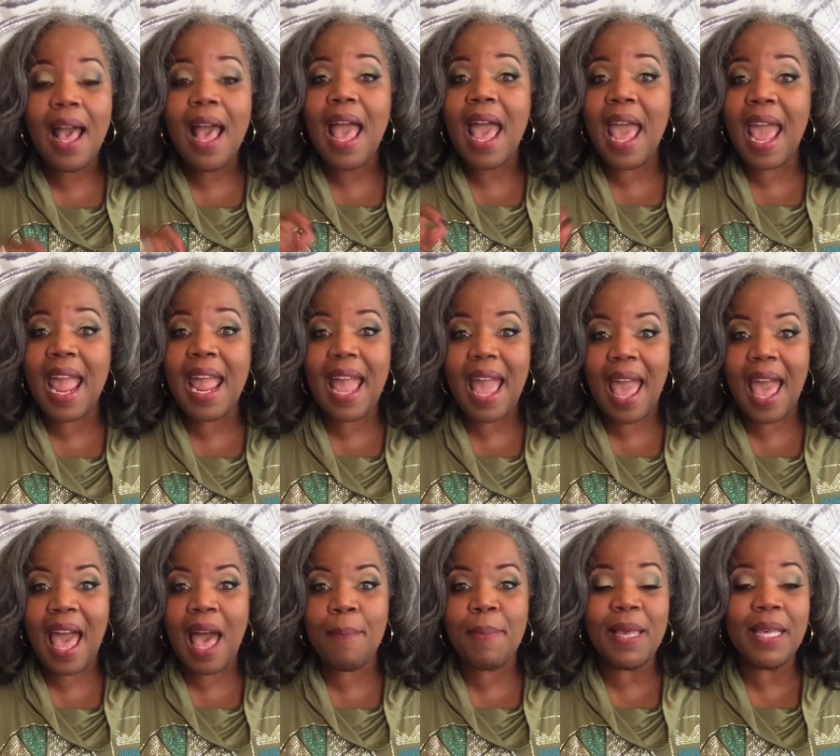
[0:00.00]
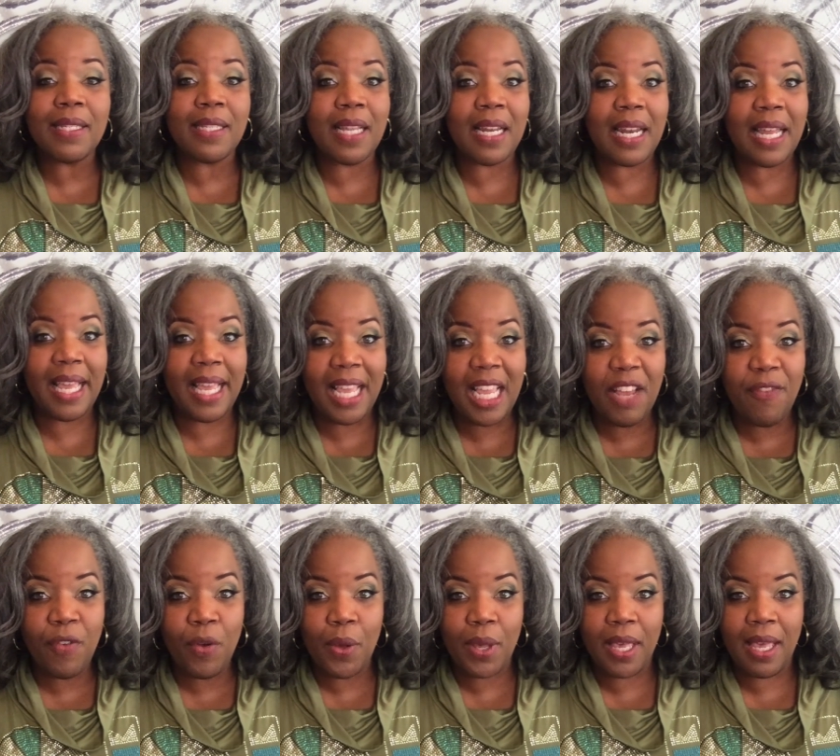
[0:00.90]
Ahab is an
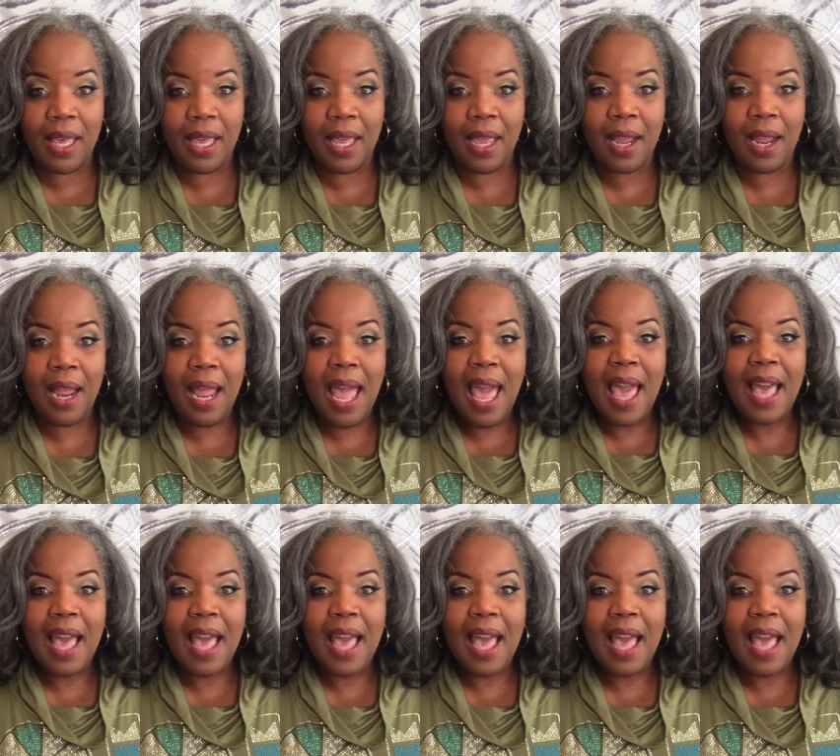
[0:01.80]
evil king.